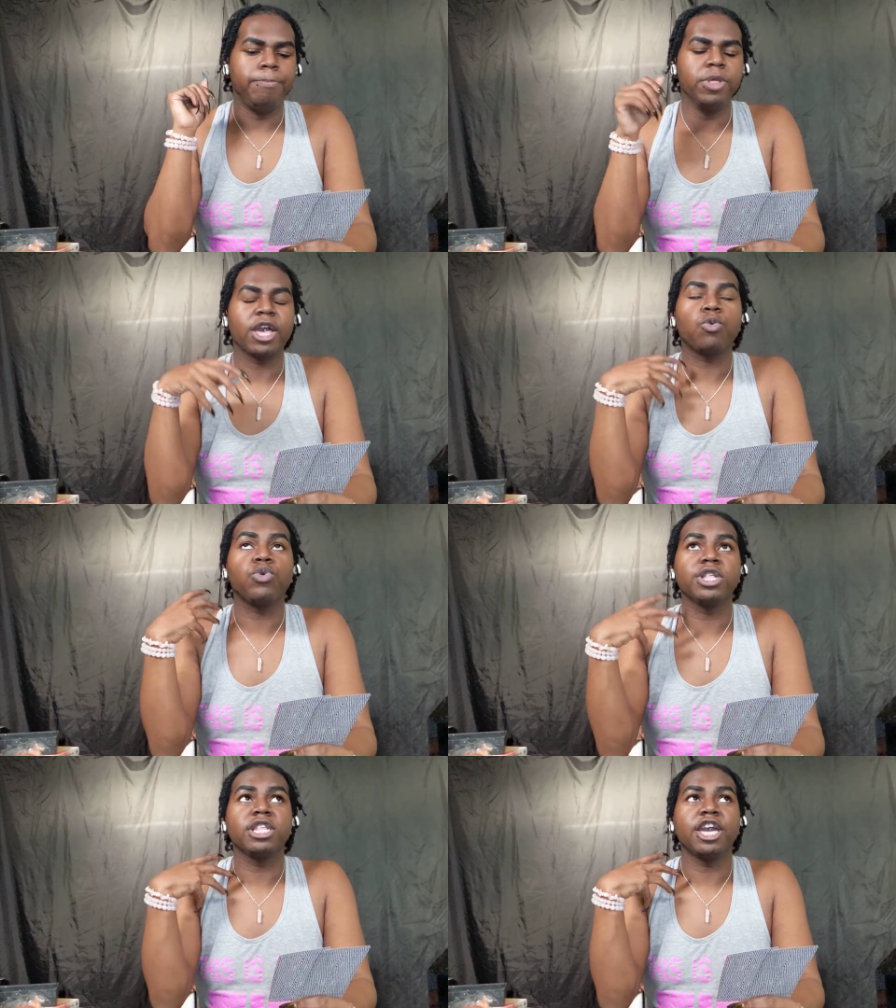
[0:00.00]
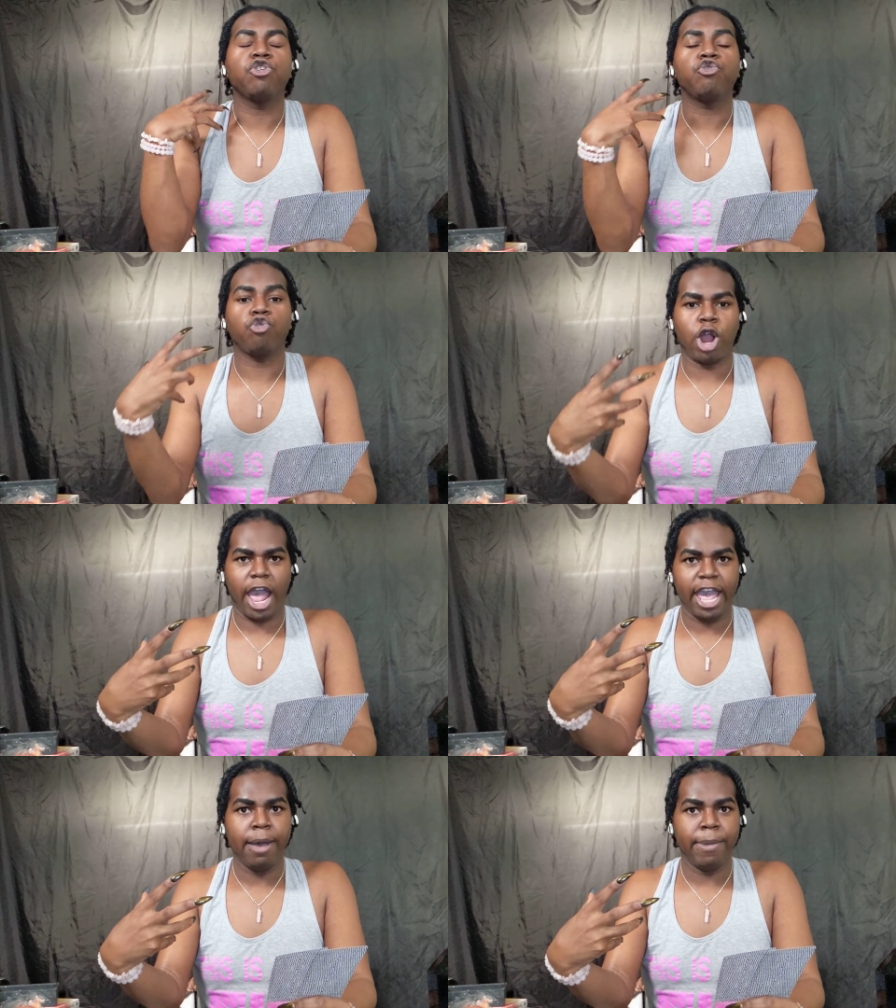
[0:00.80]
like really like
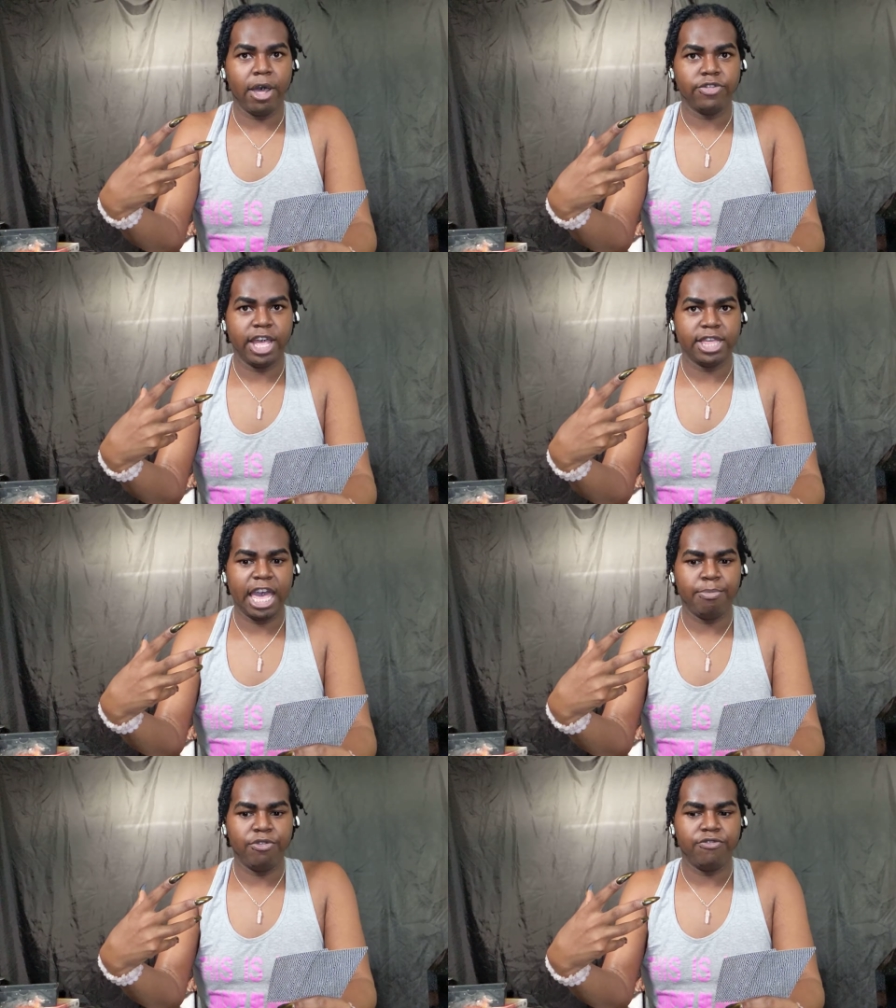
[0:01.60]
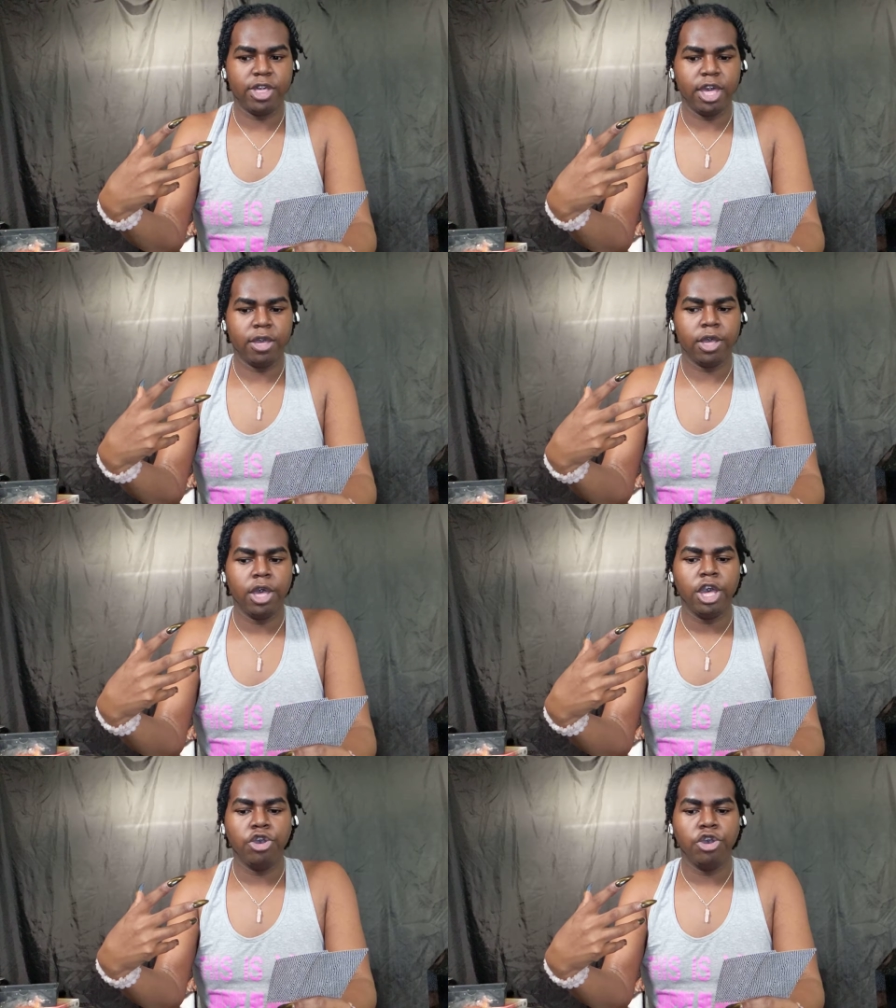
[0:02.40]
crying about that type of thing.